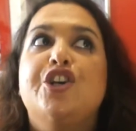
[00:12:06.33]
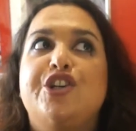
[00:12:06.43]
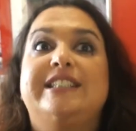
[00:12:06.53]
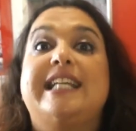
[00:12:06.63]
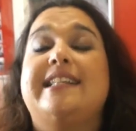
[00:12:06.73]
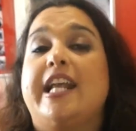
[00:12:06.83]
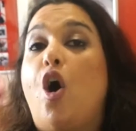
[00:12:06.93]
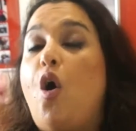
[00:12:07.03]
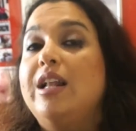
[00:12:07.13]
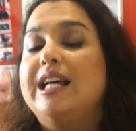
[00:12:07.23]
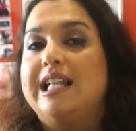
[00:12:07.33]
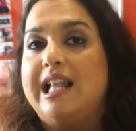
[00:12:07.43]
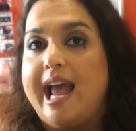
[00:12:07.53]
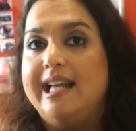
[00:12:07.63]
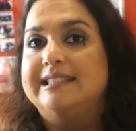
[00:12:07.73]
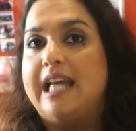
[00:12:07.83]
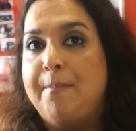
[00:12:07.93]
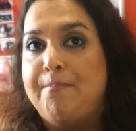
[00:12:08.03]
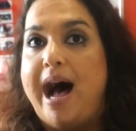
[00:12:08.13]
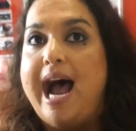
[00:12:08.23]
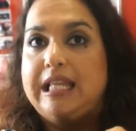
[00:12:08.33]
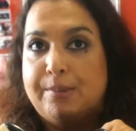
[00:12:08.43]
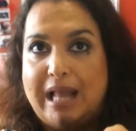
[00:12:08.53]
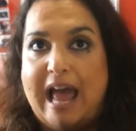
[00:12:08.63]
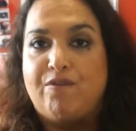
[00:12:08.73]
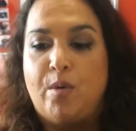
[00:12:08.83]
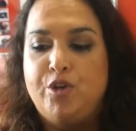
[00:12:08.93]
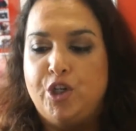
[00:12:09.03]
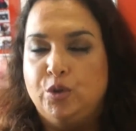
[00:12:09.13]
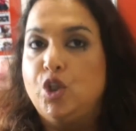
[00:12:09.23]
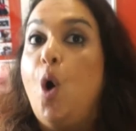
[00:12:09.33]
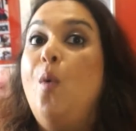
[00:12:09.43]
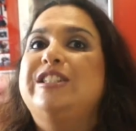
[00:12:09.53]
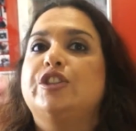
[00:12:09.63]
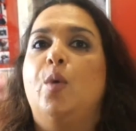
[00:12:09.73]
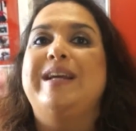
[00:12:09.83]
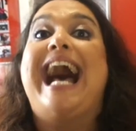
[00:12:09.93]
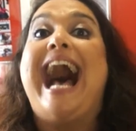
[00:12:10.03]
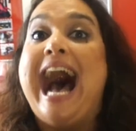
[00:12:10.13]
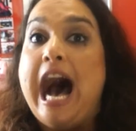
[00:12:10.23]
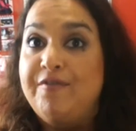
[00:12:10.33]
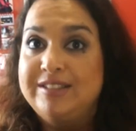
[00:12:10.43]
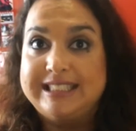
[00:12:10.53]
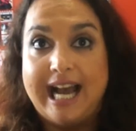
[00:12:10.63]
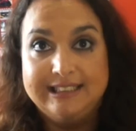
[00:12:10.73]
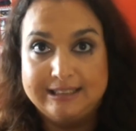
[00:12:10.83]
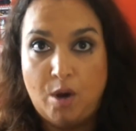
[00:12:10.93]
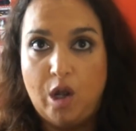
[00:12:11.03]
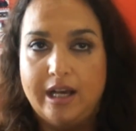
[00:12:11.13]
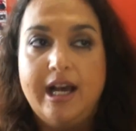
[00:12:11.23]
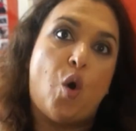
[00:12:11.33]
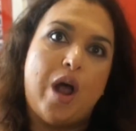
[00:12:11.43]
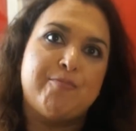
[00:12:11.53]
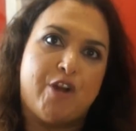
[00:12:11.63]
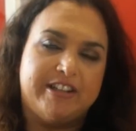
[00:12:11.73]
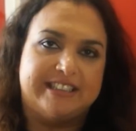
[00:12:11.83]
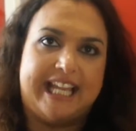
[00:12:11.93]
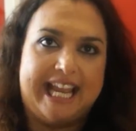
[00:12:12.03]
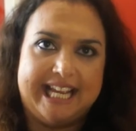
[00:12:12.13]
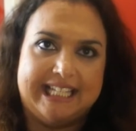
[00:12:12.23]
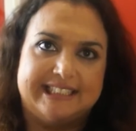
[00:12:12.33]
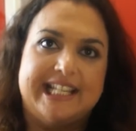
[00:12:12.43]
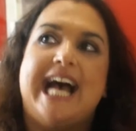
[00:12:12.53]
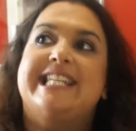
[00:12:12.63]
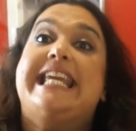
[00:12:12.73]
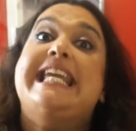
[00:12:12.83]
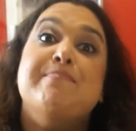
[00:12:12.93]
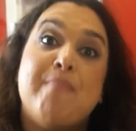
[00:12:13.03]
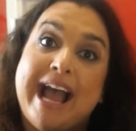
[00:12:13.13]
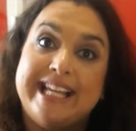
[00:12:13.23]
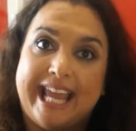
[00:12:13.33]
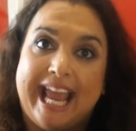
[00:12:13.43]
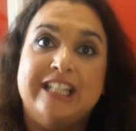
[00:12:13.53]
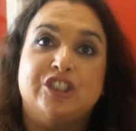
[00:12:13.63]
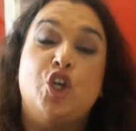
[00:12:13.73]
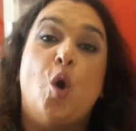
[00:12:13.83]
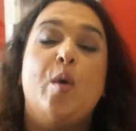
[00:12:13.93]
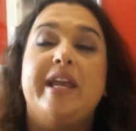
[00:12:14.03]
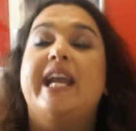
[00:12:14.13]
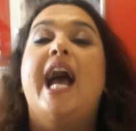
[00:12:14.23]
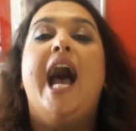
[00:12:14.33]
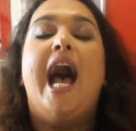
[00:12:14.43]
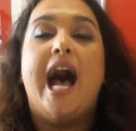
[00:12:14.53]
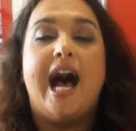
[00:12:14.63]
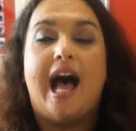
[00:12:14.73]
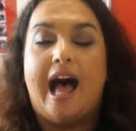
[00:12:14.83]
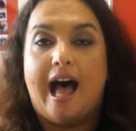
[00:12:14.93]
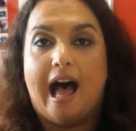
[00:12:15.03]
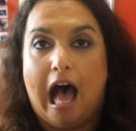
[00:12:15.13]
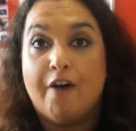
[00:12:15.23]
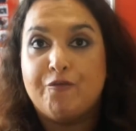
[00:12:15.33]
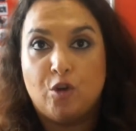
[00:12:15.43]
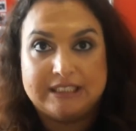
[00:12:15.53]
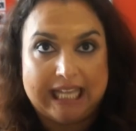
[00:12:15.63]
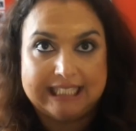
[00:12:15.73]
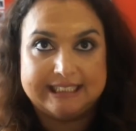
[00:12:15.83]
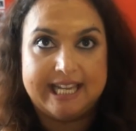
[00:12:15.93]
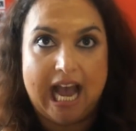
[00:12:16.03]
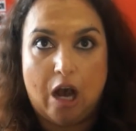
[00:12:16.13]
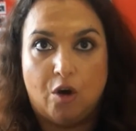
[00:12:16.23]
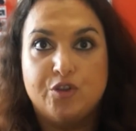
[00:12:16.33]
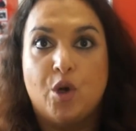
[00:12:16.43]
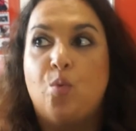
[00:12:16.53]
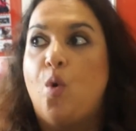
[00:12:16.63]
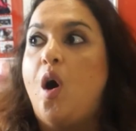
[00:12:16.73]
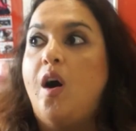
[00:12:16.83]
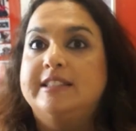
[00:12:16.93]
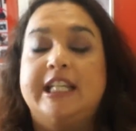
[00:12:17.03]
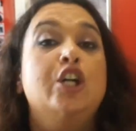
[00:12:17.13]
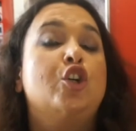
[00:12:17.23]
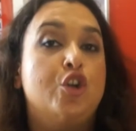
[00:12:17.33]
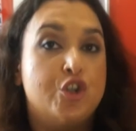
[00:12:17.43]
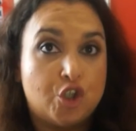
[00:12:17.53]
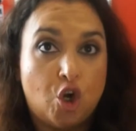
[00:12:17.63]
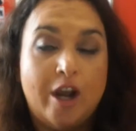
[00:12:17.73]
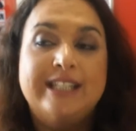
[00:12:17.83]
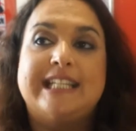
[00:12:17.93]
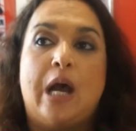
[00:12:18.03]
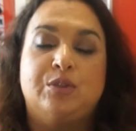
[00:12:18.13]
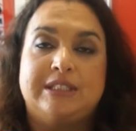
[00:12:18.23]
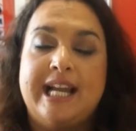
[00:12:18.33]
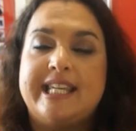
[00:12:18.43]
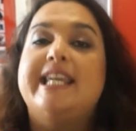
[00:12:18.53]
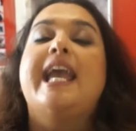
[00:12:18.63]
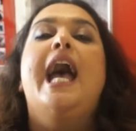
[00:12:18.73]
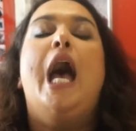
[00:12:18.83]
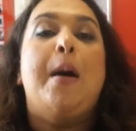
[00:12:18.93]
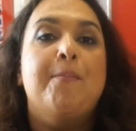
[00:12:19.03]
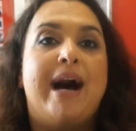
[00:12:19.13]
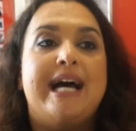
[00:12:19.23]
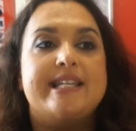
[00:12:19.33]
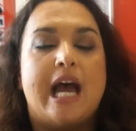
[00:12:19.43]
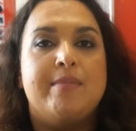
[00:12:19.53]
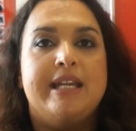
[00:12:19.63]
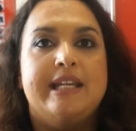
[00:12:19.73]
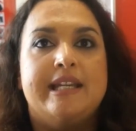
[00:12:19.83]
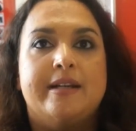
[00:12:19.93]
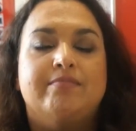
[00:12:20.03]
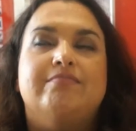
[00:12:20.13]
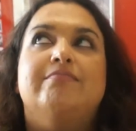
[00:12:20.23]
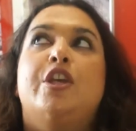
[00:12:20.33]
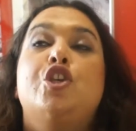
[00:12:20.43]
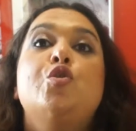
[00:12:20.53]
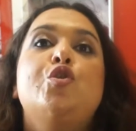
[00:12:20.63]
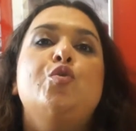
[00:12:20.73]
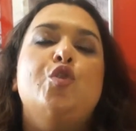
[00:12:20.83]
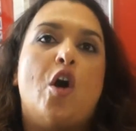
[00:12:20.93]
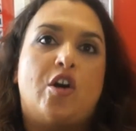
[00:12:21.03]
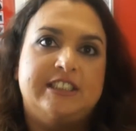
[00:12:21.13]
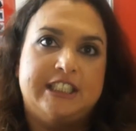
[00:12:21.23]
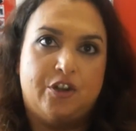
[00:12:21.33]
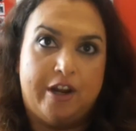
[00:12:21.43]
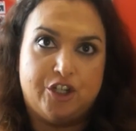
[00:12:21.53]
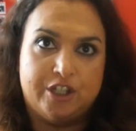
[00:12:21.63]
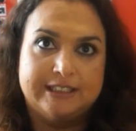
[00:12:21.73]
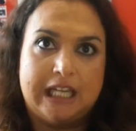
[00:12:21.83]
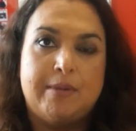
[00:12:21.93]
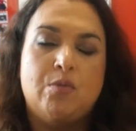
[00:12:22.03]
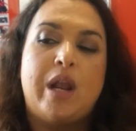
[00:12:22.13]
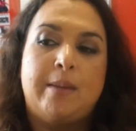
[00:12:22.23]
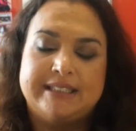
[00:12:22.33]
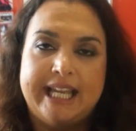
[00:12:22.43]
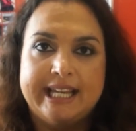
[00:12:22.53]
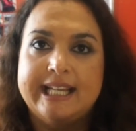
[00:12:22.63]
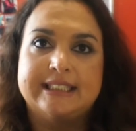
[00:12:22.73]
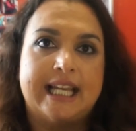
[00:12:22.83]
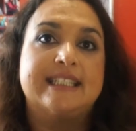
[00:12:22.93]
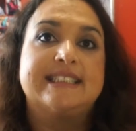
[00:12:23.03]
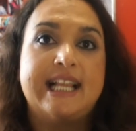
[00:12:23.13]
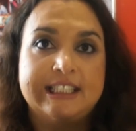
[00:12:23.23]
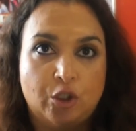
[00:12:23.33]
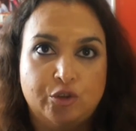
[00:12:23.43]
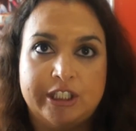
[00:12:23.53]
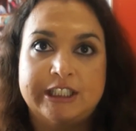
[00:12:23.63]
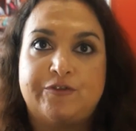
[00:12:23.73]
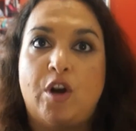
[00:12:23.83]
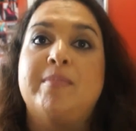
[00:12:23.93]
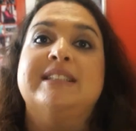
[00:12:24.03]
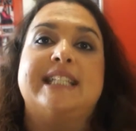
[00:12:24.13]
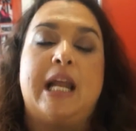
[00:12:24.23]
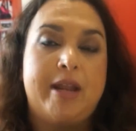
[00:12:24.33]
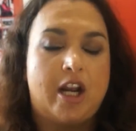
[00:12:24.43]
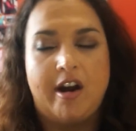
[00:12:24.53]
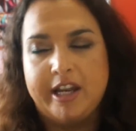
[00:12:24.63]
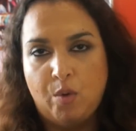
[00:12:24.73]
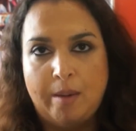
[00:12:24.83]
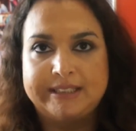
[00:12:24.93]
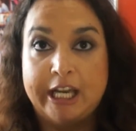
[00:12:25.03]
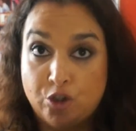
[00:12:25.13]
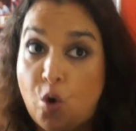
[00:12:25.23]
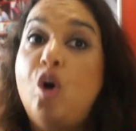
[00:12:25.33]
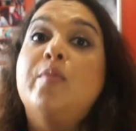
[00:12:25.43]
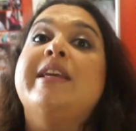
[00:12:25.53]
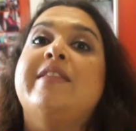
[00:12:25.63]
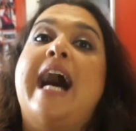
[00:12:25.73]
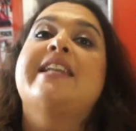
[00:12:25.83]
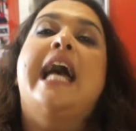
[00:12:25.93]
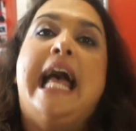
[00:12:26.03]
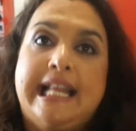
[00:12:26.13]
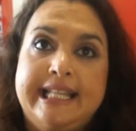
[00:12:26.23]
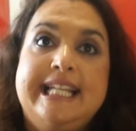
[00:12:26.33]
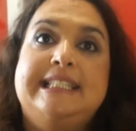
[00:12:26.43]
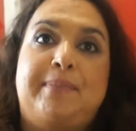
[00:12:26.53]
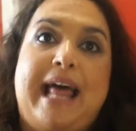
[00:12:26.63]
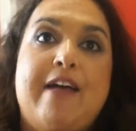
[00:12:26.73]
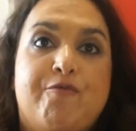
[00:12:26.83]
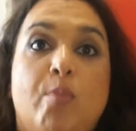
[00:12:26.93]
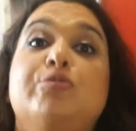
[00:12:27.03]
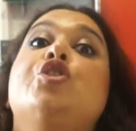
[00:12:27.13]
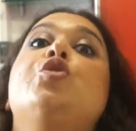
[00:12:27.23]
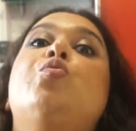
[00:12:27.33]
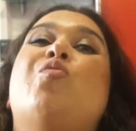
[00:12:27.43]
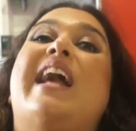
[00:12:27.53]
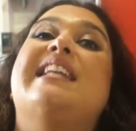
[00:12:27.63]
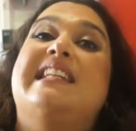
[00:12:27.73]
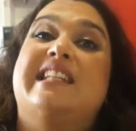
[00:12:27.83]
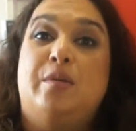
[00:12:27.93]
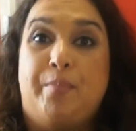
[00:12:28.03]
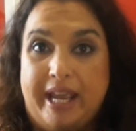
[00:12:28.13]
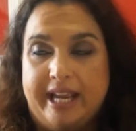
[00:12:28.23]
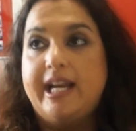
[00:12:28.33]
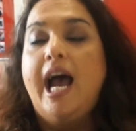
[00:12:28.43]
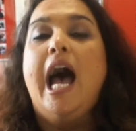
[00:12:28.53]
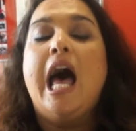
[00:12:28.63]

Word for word: She said that all her clients that buy the platform shoes always go with half a size smaller. All I'm trying to say is that in my case, going uh, a full size down was a good choice. I was lucky, but I mean, um, you do your considerations. I mean, what I'm saying is that sales Associates from the Stella McCartney website told me that these platforms do run a little big.